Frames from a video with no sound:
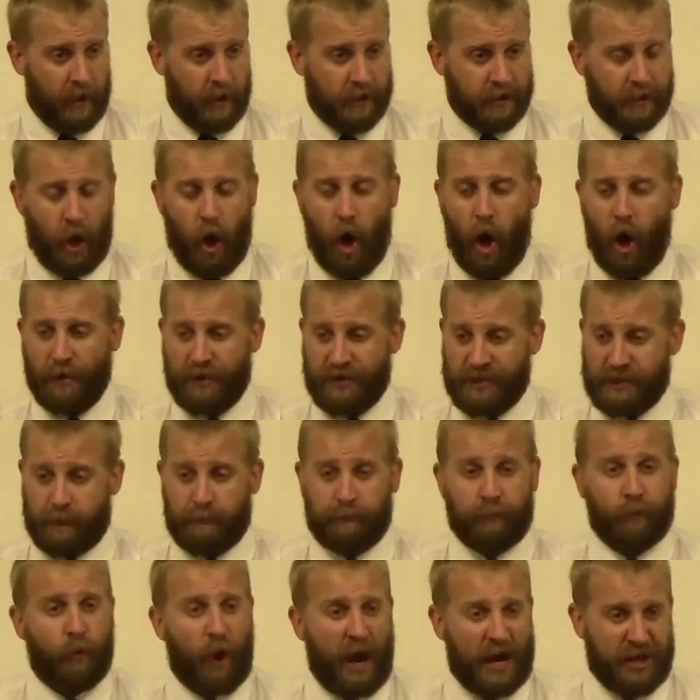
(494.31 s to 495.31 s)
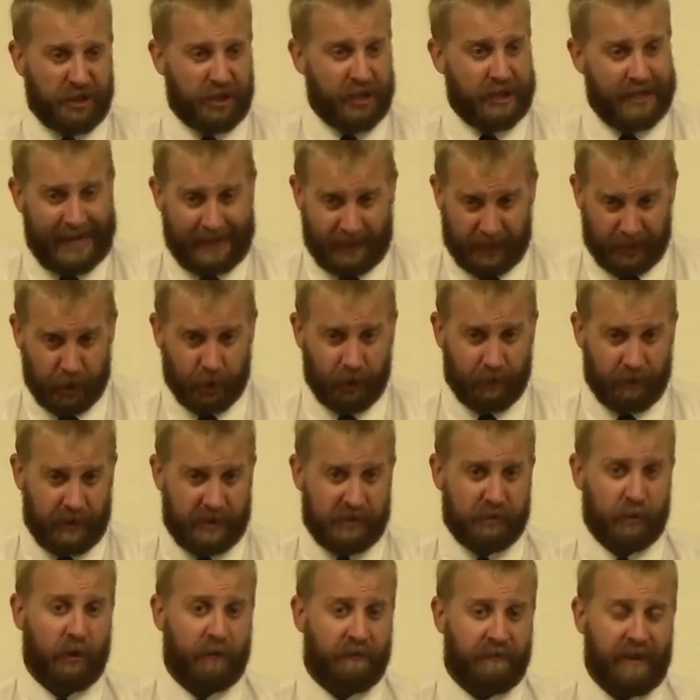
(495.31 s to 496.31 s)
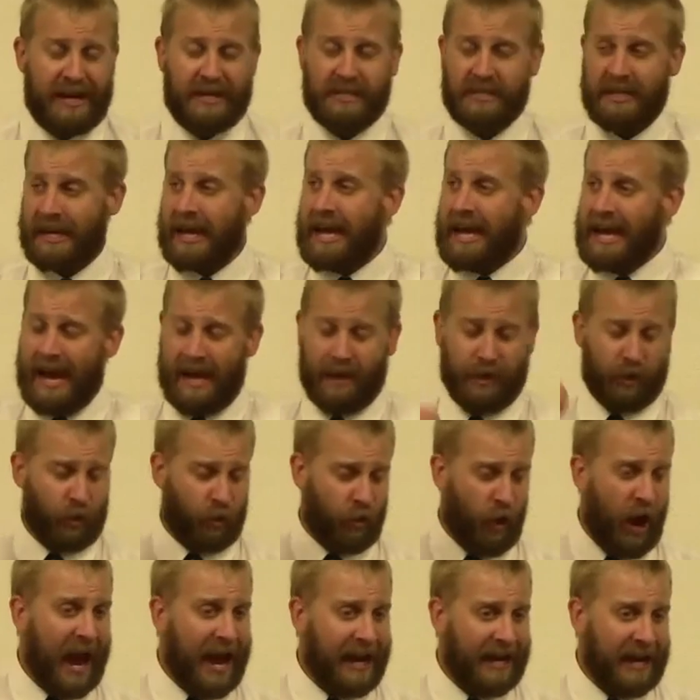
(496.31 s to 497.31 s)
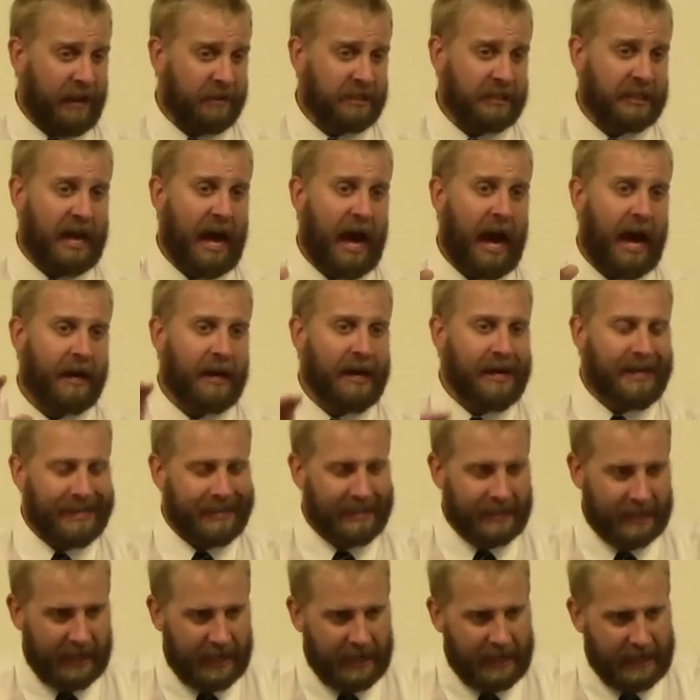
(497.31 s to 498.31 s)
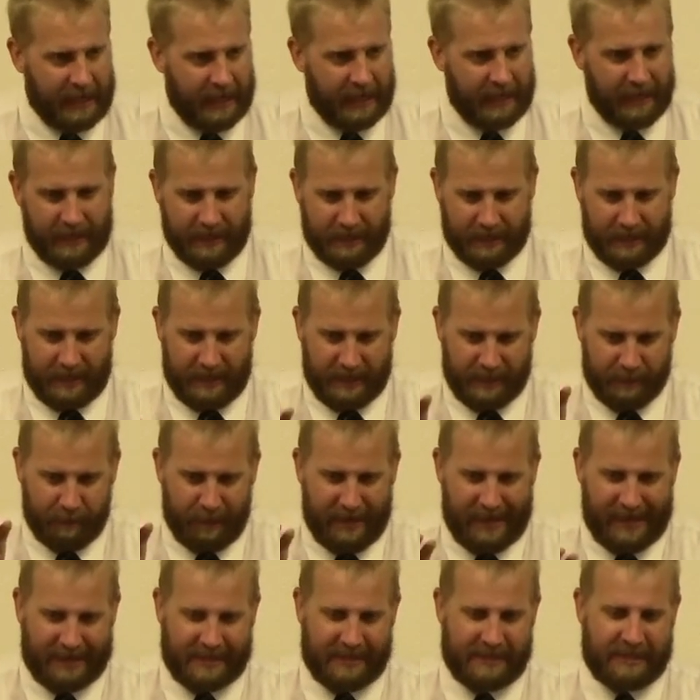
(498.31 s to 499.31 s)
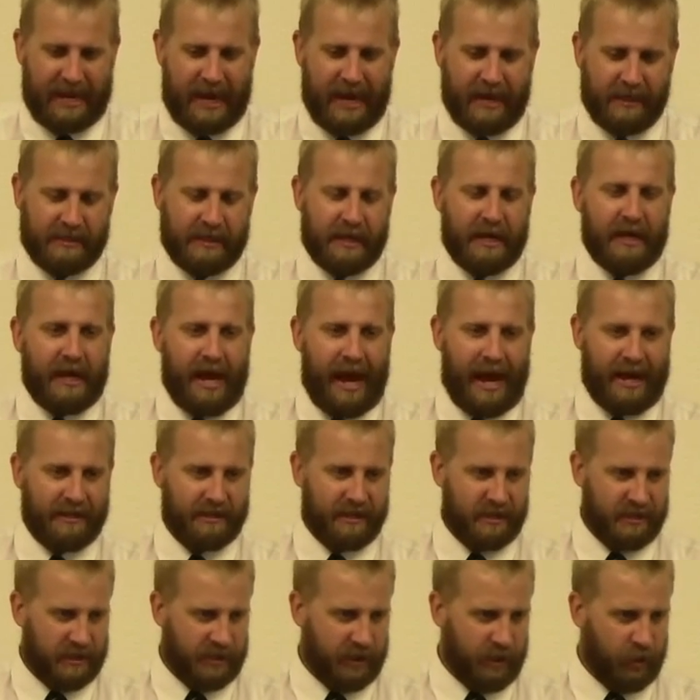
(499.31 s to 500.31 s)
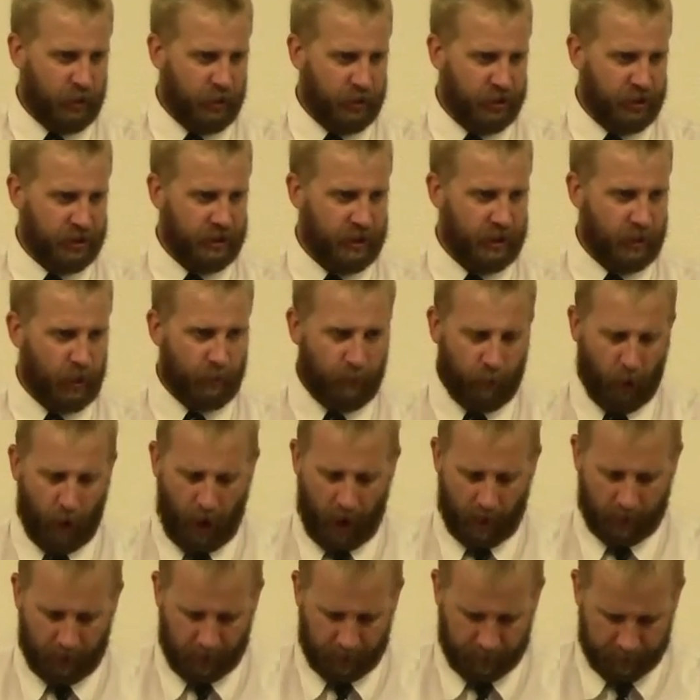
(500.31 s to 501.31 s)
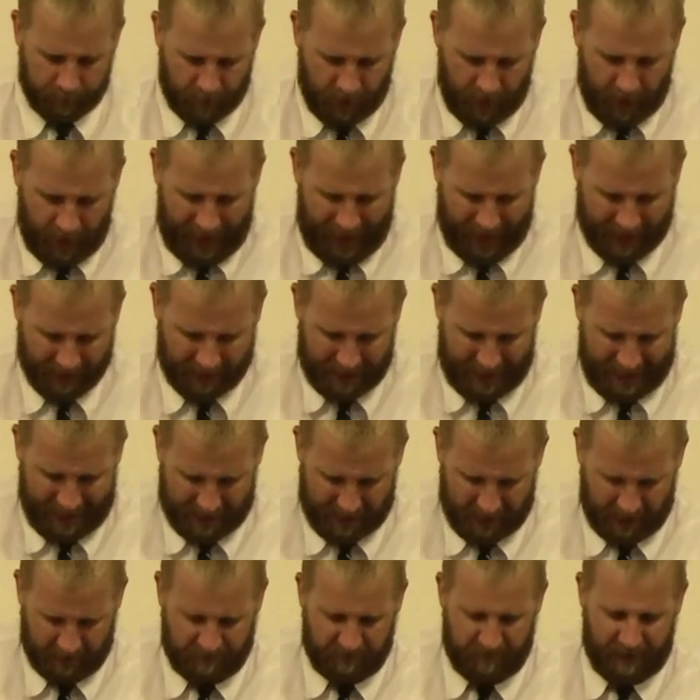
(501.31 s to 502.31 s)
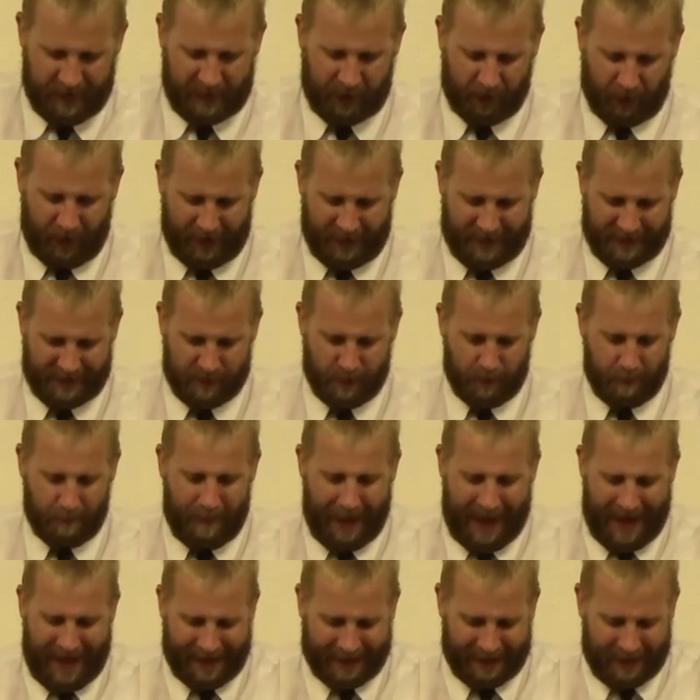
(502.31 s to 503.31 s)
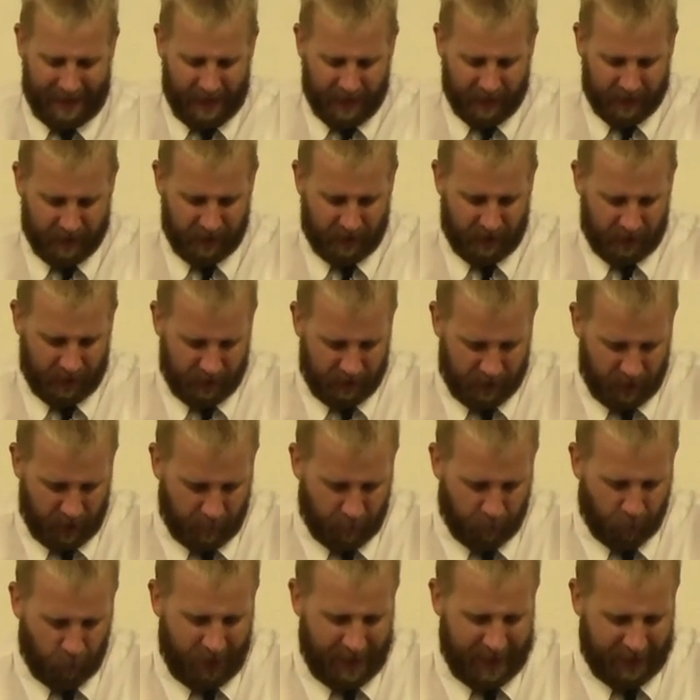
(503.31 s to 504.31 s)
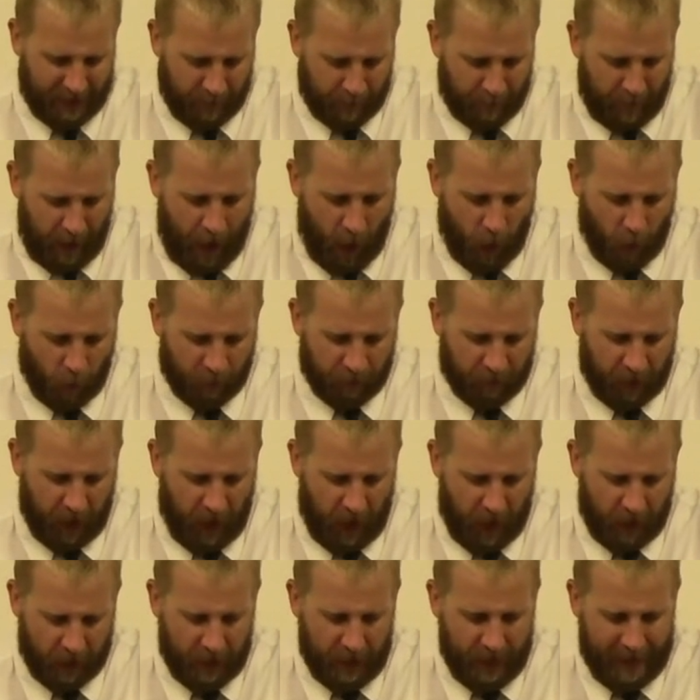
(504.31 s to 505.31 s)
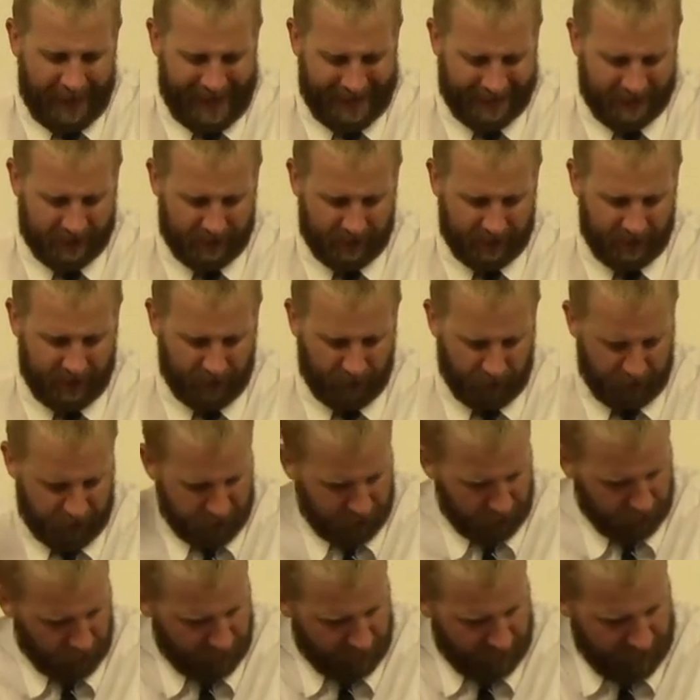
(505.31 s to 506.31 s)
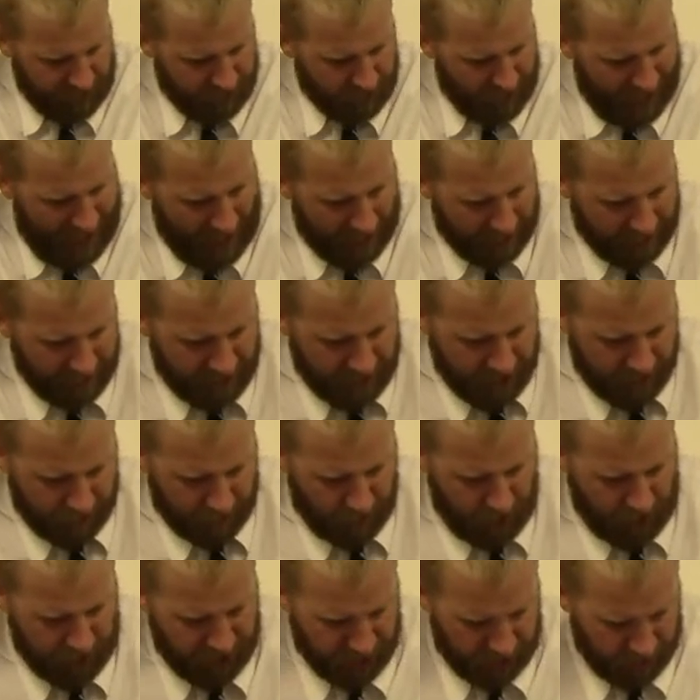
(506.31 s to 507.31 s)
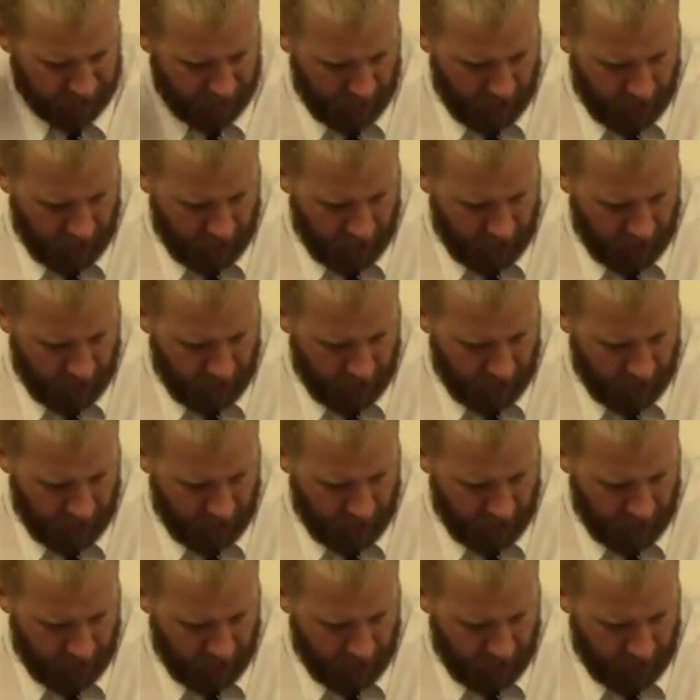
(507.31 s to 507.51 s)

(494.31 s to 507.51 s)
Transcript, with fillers: To all this oppression that the children of Israel are facing and they're crying out to God, Gideon is, is being sent as the solution to their problem, as, as the figurehead, as the man to, to bring the power of God and to deliver the children of Israel out of this oppression.